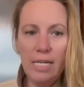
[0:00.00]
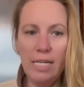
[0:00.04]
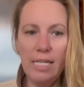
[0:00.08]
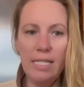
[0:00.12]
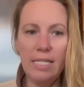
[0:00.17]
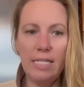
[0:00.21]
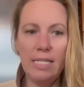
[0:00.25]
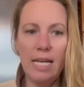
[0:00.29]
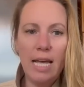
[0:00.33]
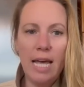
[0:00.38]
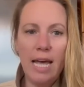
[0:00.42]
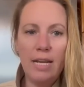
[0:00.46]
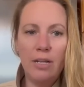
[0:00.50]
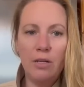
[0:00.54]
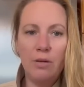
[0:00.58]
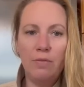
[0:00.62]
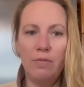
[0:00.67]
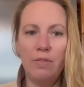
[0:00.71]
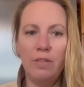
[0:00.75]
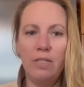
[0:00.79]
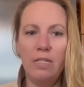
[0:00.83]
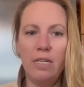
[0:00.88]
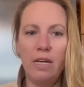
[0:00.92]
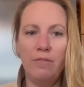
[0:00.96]
he's the head
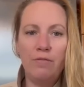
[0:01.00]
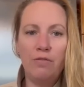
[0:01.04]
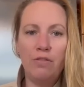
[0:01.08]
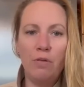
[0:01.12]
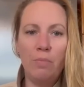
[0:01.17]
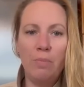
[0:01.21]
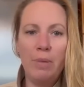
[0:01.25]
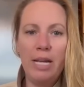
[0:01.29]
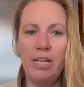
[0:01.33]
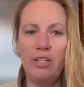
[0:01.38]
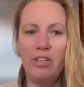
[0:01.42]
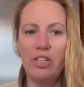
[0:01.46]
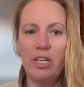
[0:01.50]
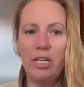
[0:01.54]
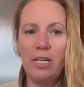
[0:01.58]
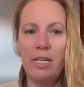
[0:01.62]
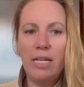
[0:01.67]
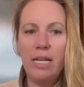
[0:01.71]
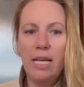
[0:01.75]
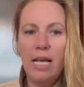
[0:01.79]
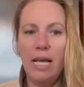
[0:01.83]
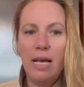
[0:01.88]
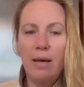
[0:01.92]
of the deformation